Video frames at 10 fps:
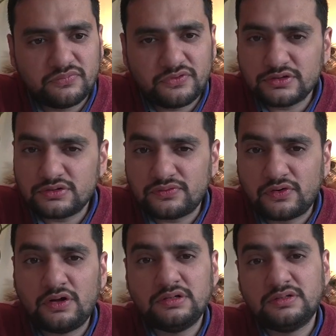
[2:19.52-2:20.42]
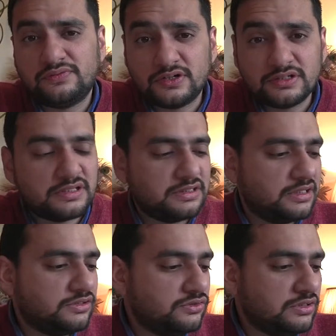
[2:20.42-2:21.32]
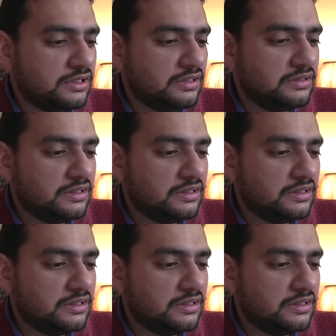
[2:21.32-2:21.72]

First of all, the first thing that you need